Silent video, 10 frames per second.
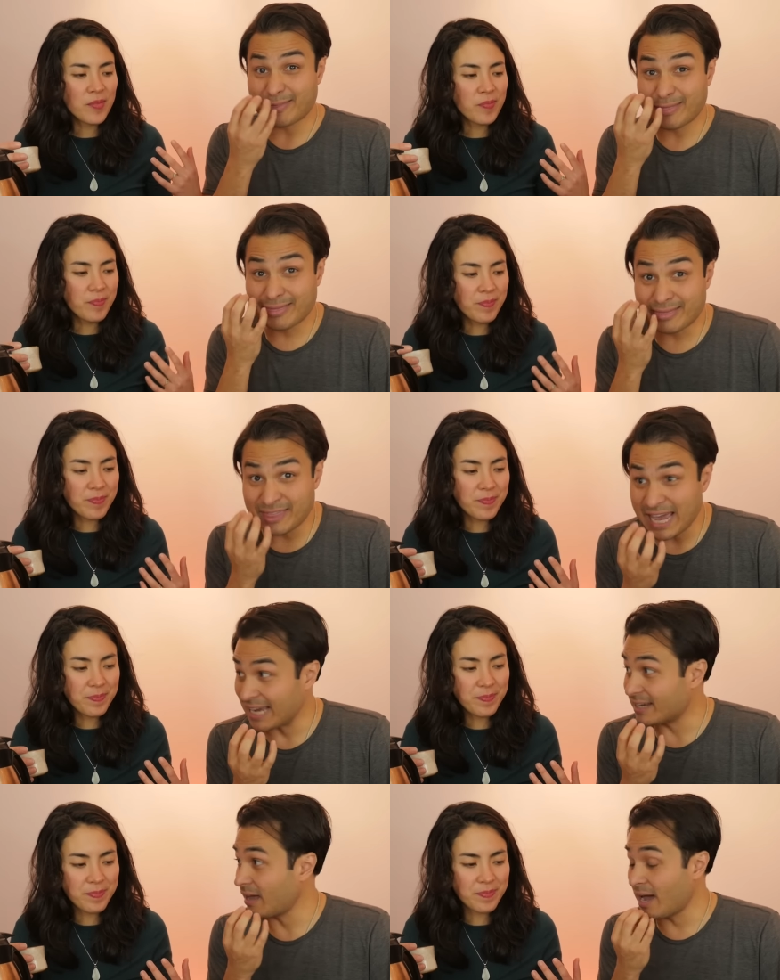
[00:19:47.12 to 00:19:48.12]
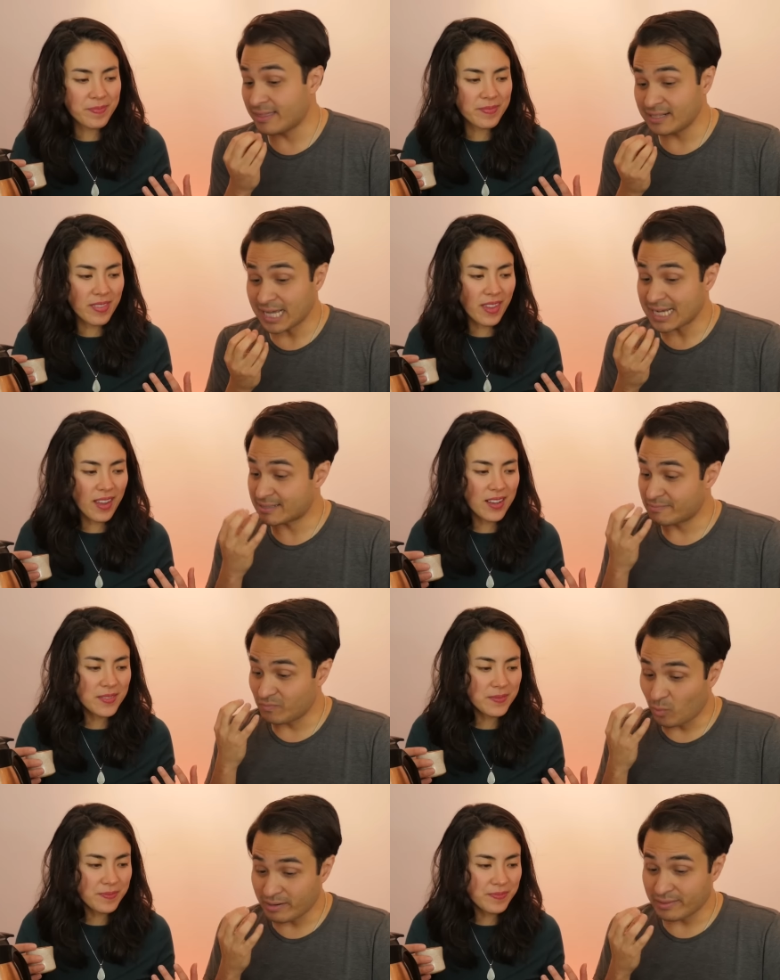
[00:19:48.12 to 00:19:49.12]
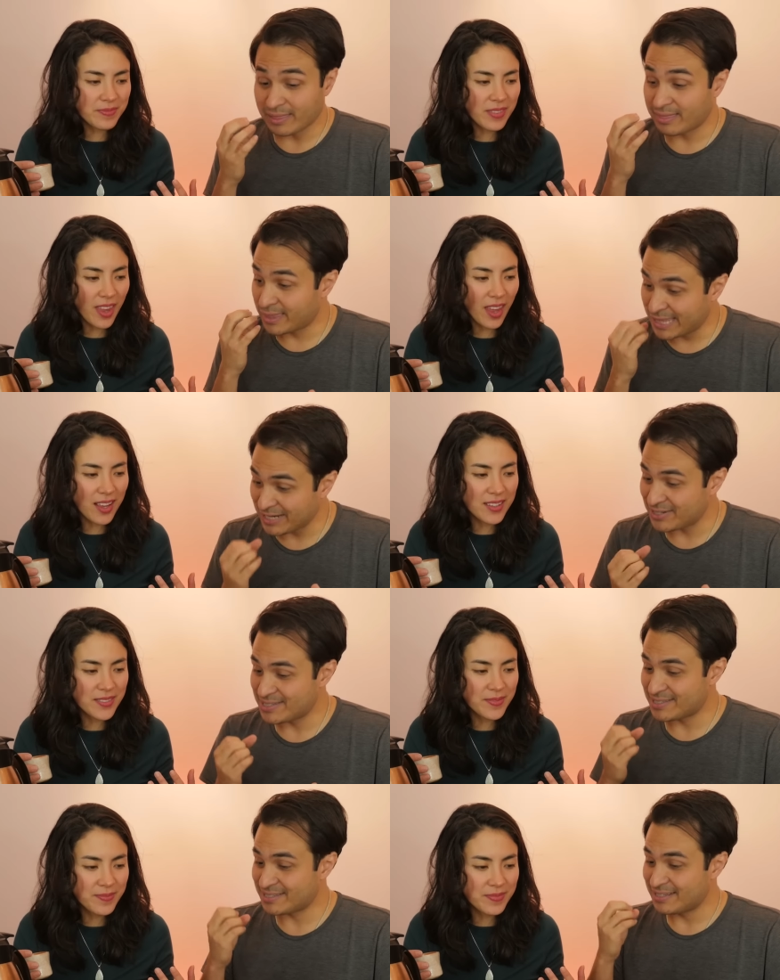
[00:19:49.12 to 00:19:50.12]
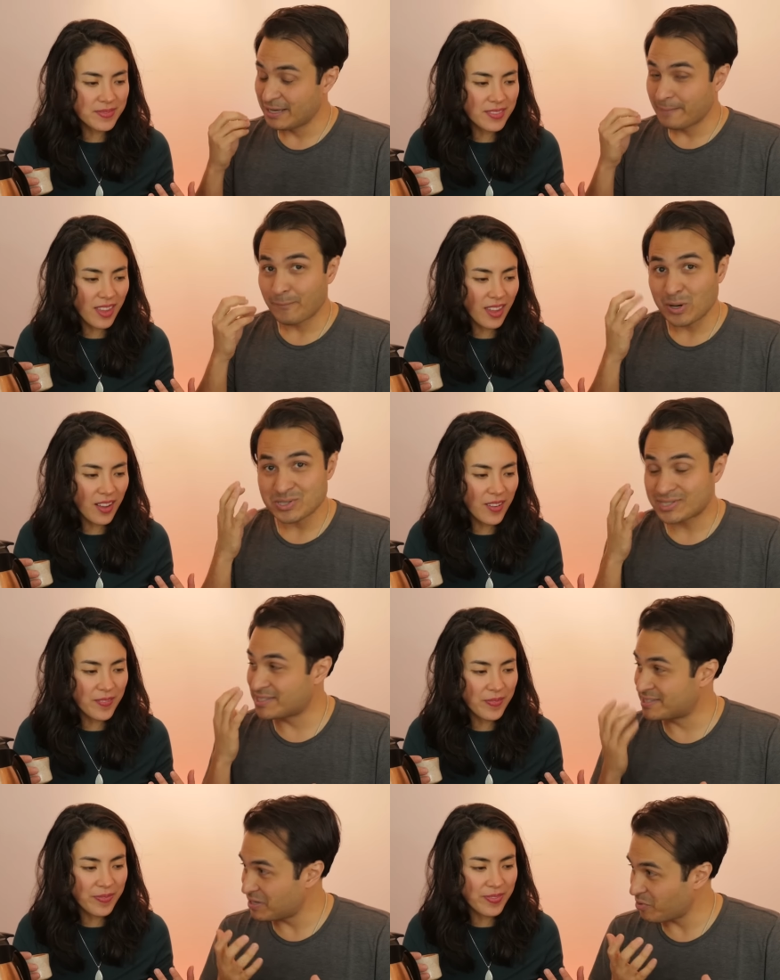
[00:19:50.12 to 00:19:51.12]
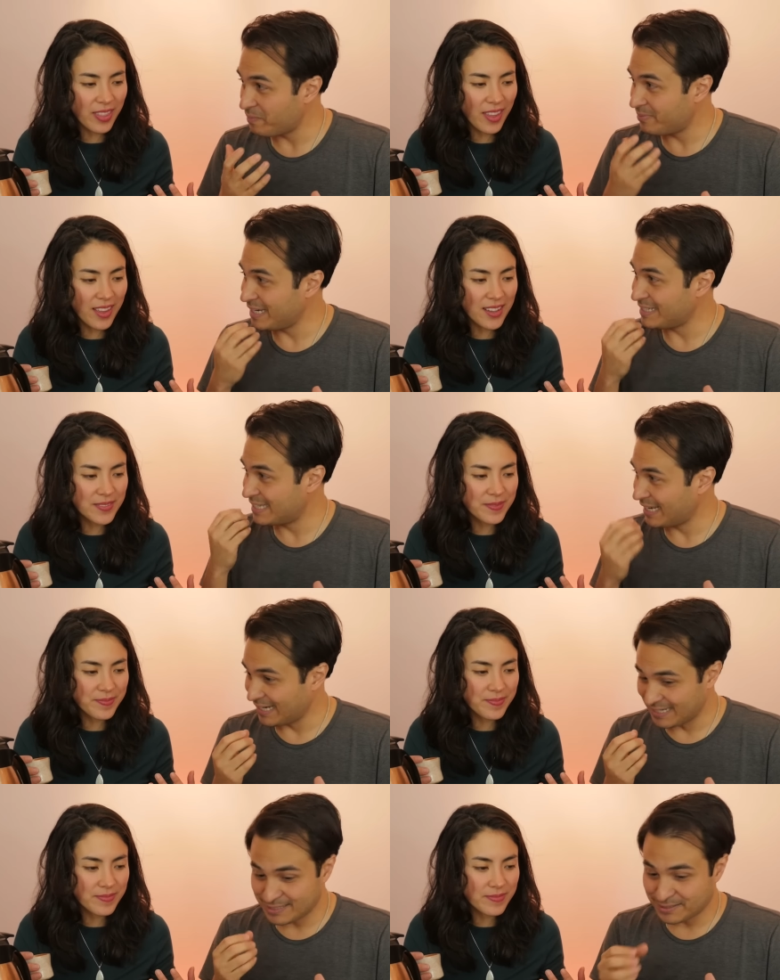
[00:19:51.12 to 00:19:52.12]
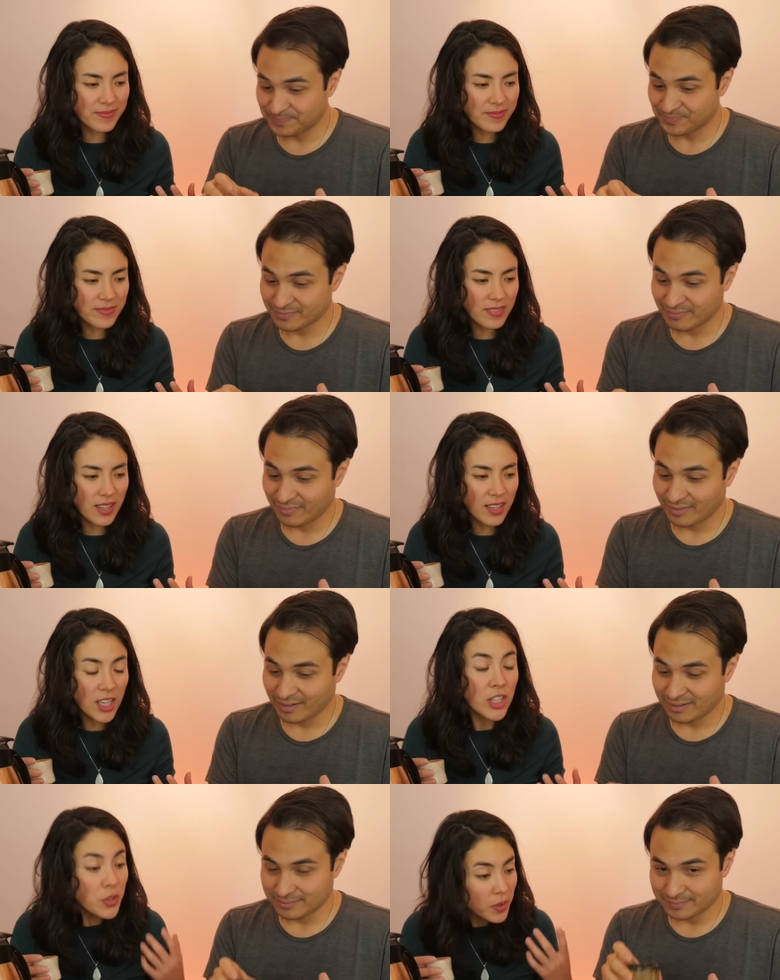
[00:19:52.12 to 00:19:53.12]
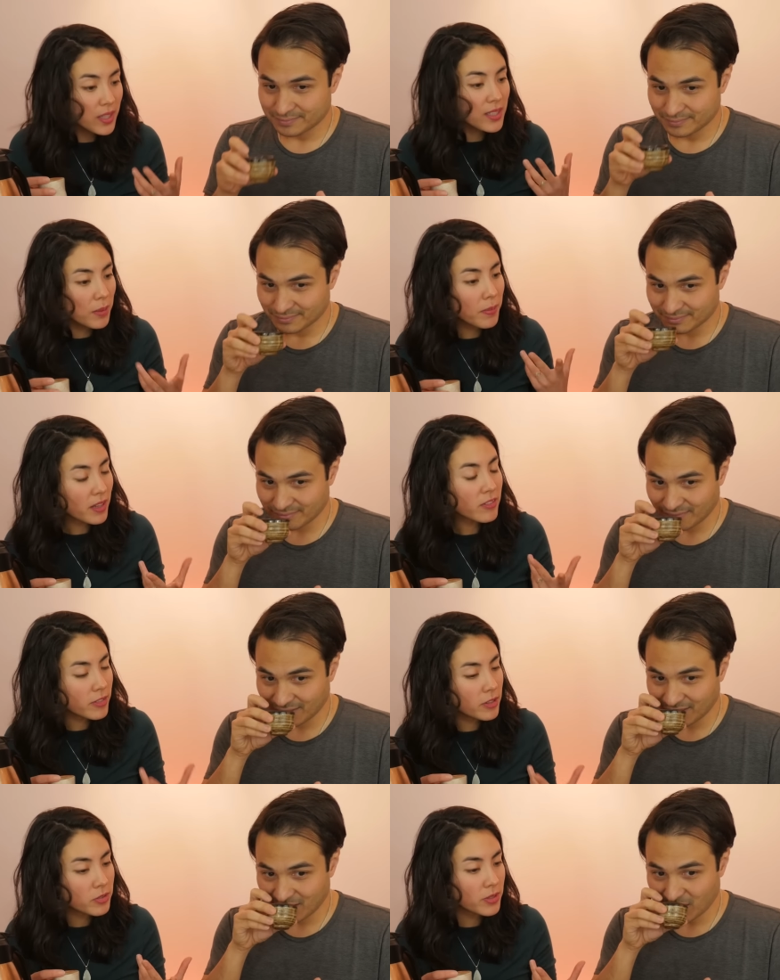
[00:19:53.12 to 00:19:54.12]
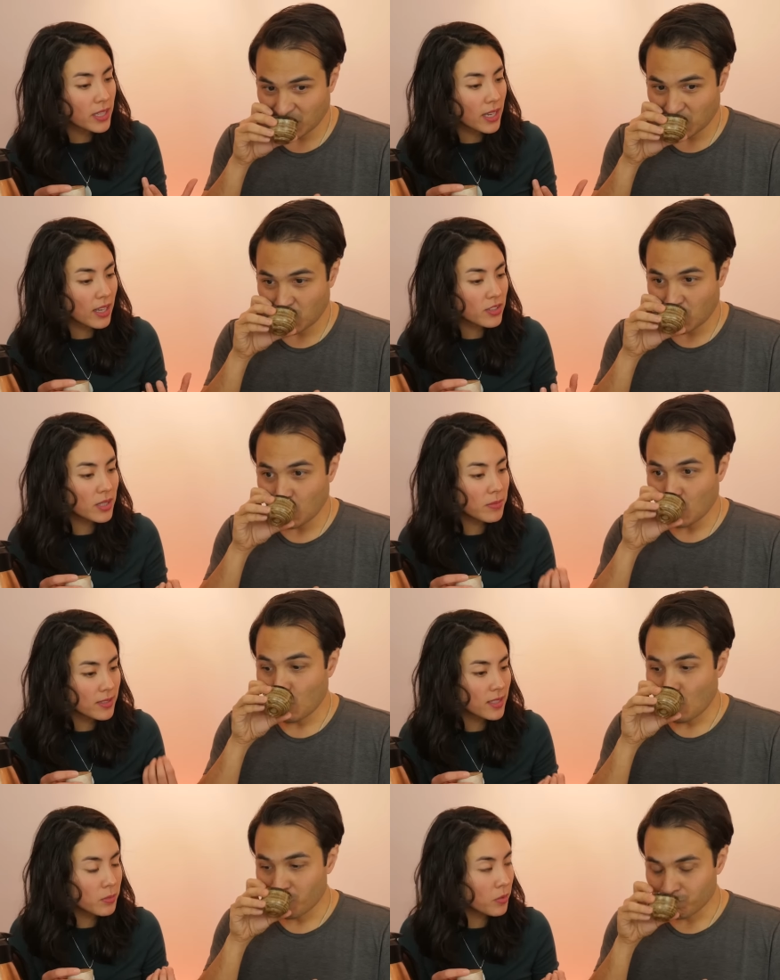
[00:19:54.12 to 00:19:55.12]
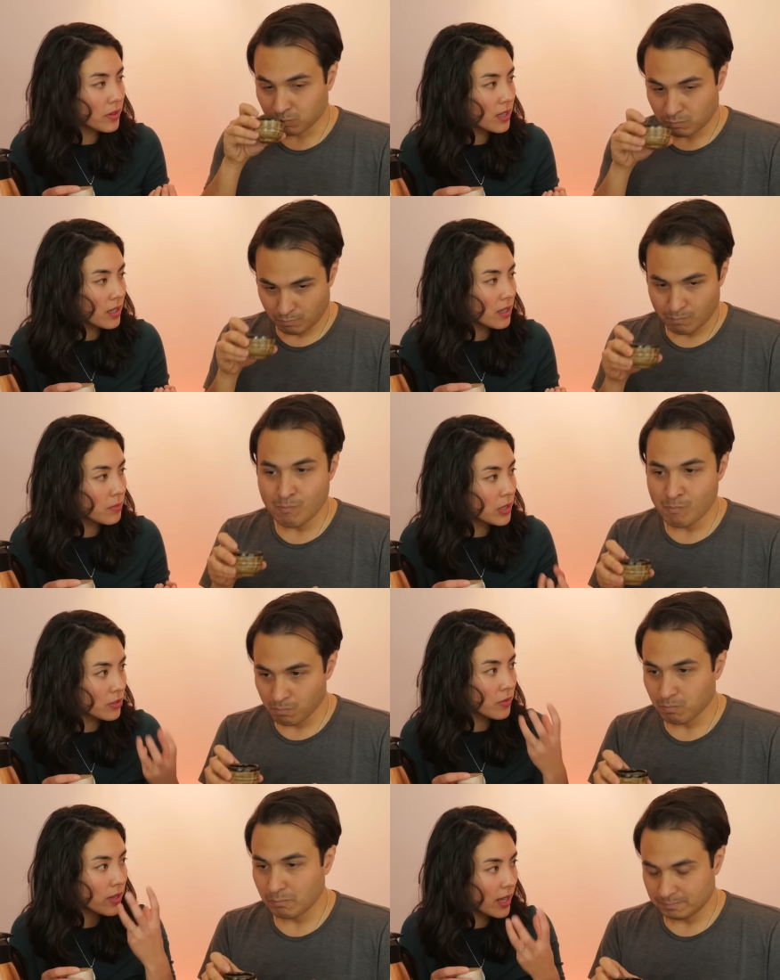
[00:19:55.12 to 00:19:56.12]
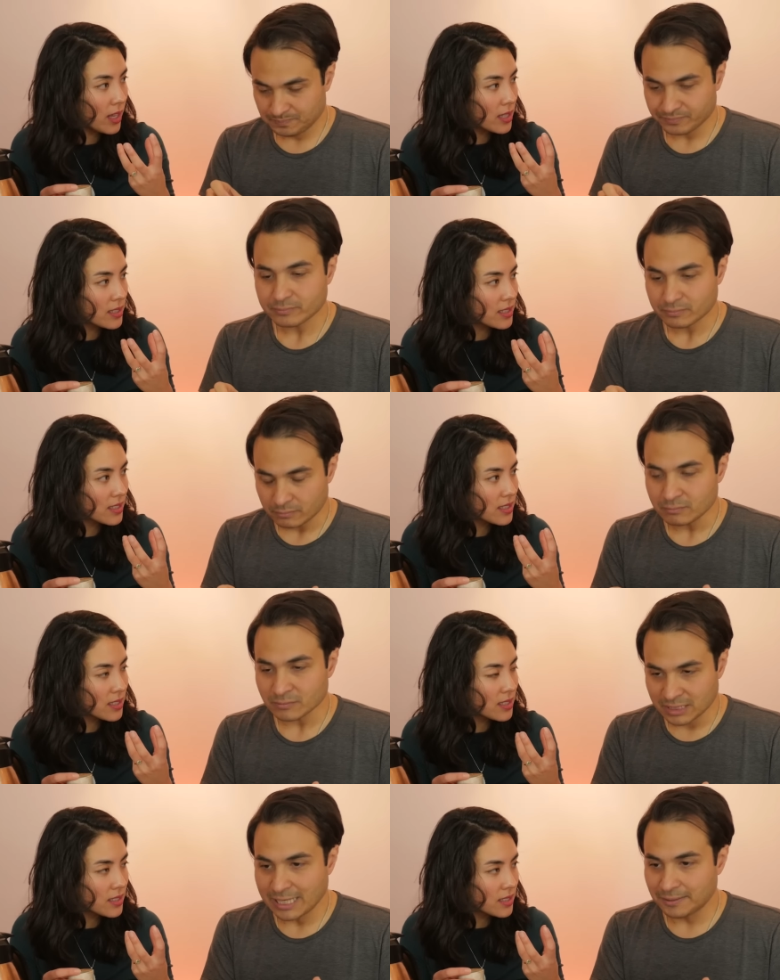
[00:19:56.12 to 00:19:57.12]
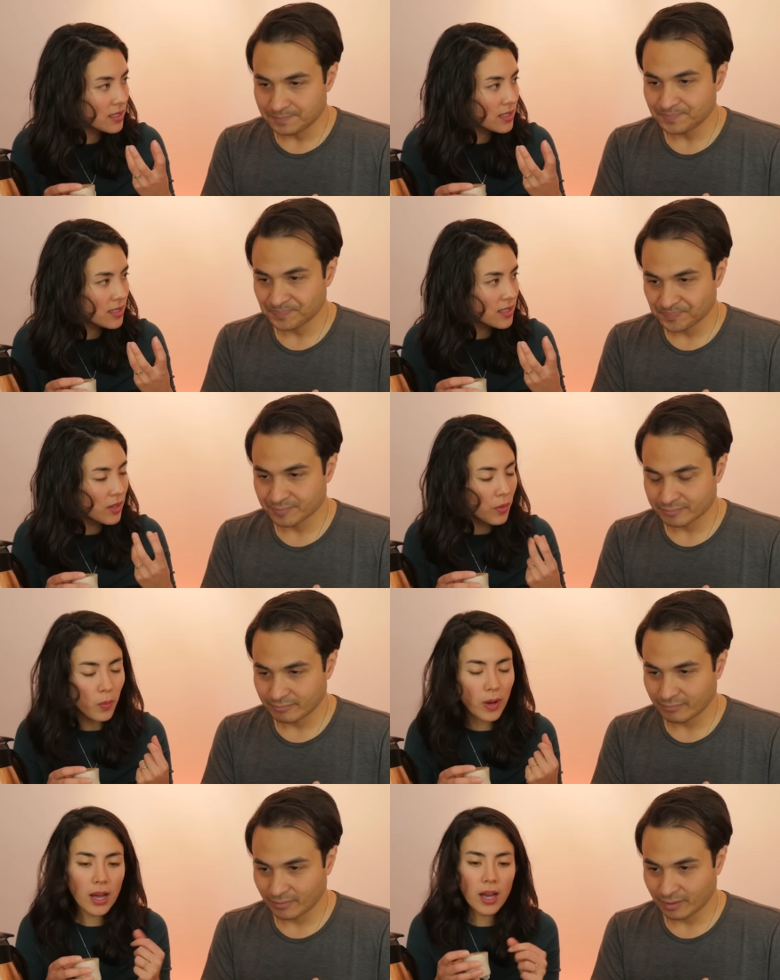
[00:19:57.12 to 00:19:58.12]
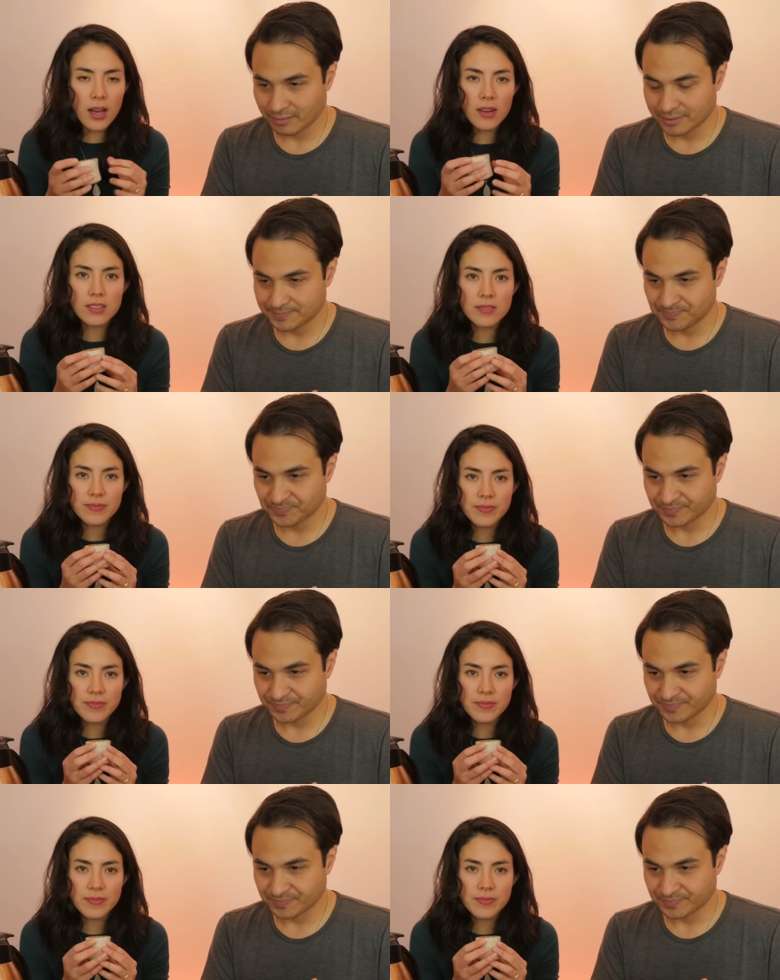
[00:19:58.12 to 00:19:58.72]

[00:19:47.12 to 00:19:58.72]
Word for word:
Speaker 1: thick. Mm. I think that is one of the thickest, most syrupy teas.
Speaker 2: Do you think that by unfiltering it actually makes it more thick mm. because of the hairs? Yeah. Wow.